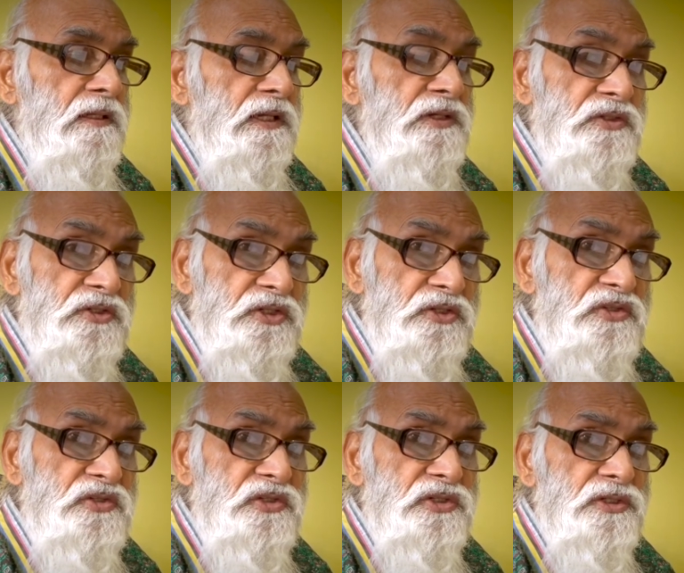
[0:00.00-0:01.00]

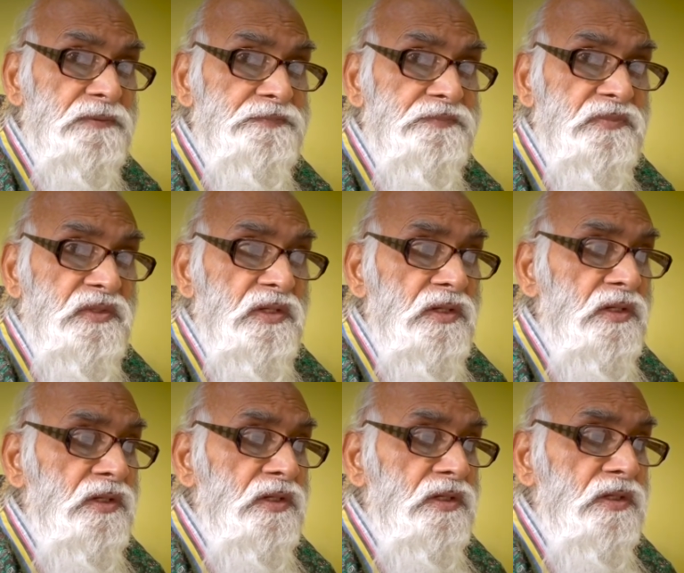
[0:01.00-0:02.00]
insisted
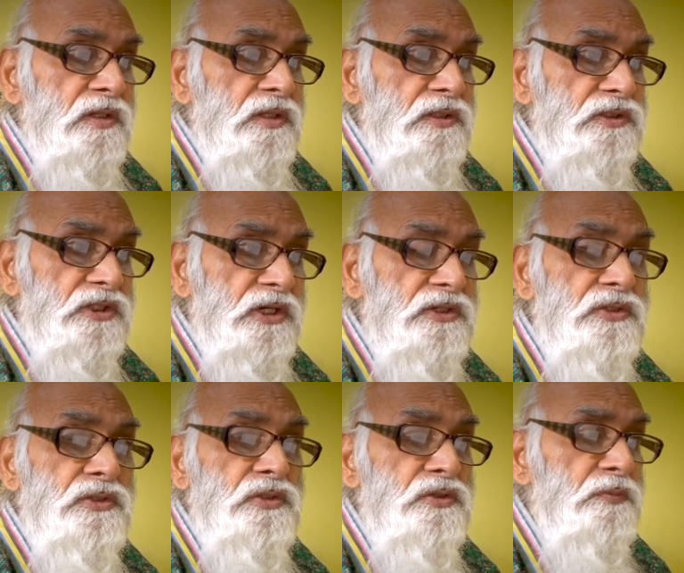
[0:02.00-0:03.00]

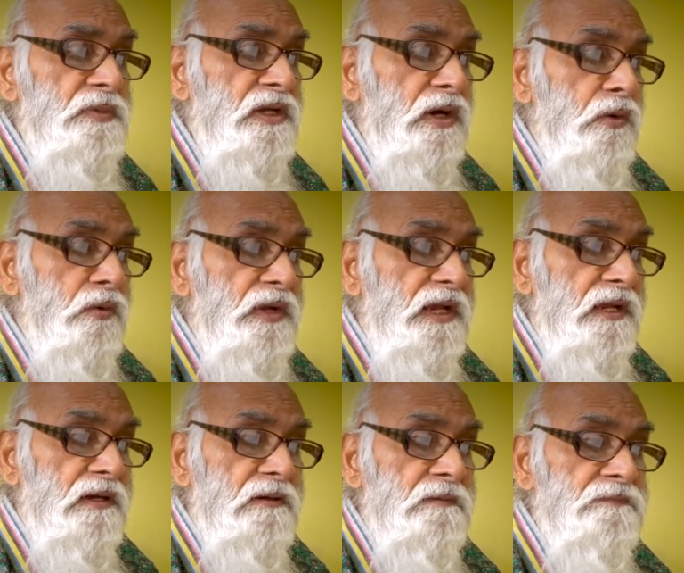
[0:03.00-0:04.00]
just to be
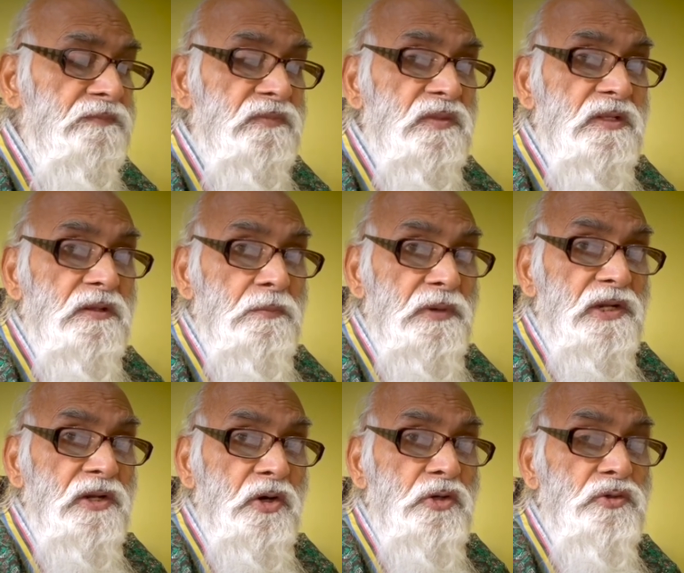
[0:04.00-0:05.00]
aware, but
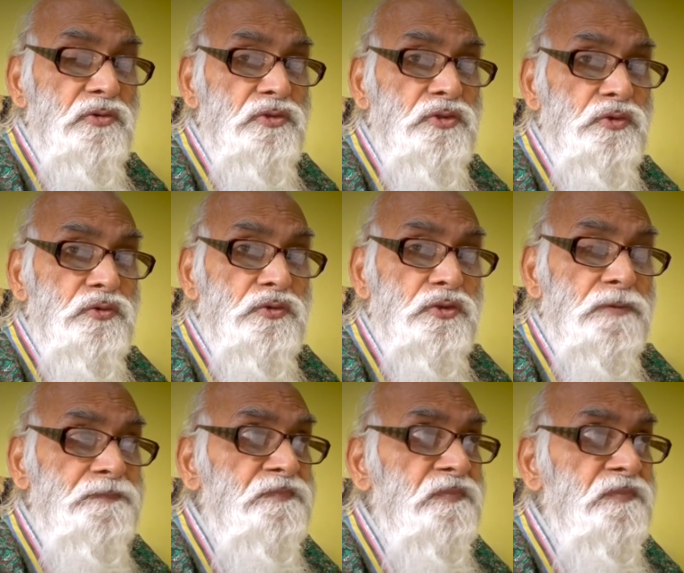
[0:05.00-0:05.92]
not to choose.